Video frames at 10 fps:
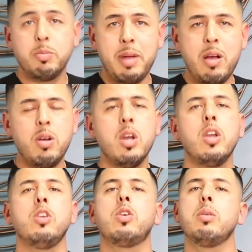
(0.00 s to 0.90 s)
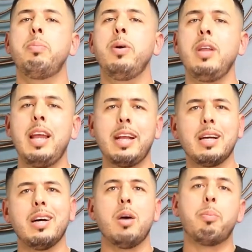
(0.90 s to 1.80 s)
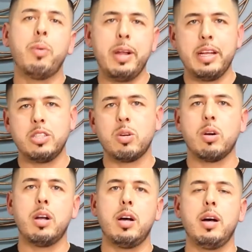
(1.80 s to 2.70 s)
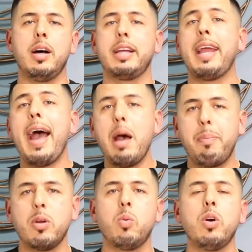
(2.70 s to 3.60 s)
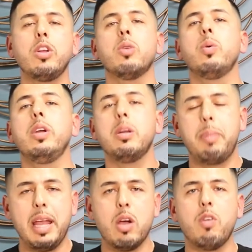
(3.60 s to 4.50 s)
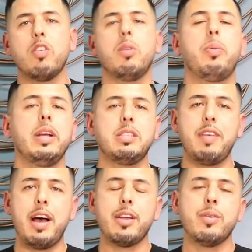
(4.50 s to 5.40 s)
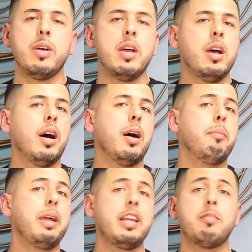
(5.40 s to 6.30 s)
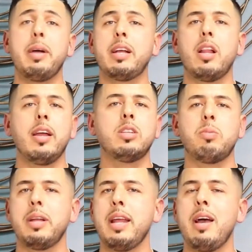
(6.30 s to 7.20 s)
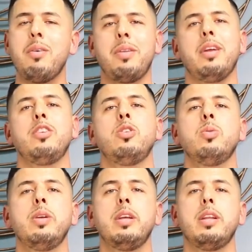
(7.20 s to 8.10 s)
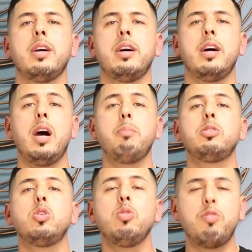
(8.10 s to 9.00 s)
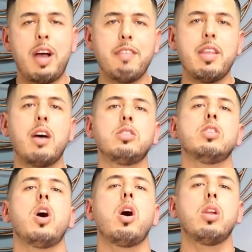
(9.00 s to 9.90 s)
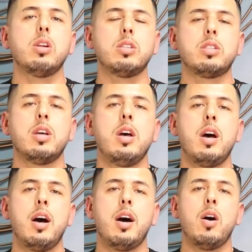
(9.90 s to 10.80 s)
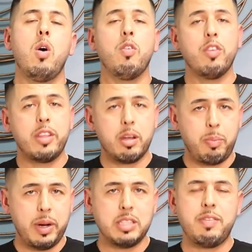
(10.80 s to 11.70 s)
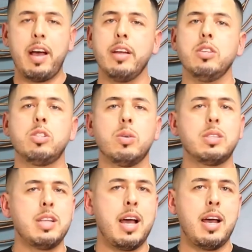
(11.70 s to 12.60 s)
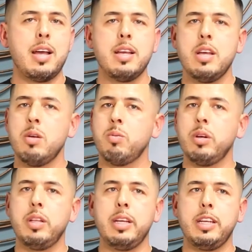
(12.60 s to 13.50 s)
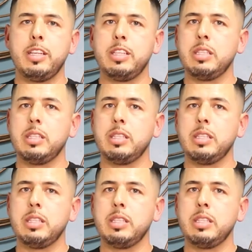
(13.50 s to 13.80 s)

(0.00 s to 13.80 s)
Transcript: amount, you can put like a bridge or a cap on what you're willing to pay over appraised value. Many of my clients right now, they're doing up to $5,000 over the appraised value. So it's not really